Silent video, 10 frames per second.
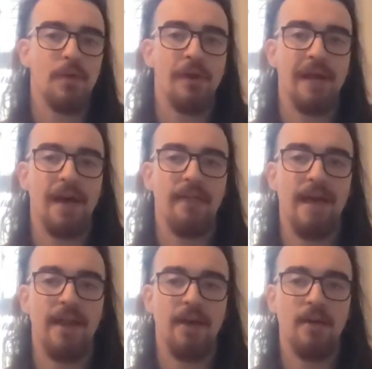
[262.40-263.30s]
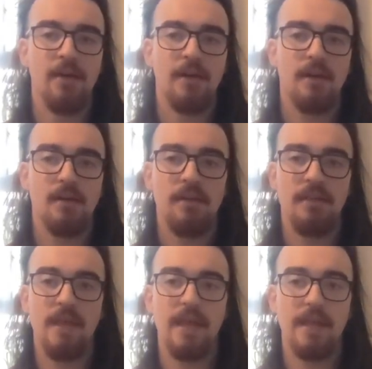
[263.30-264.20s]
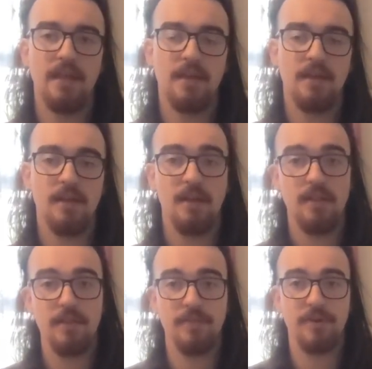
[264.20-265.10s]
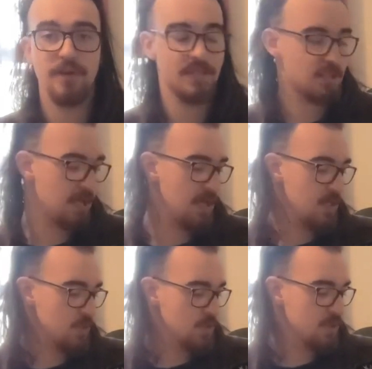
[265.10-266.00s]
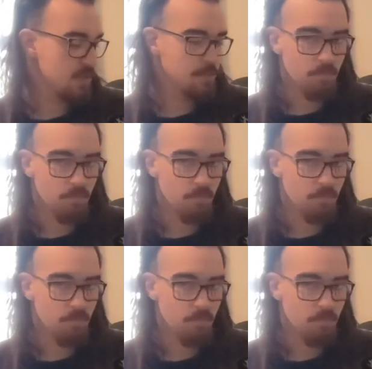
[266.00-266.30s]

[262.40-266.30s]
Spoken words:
ring out that note, and then the verse starts, which is...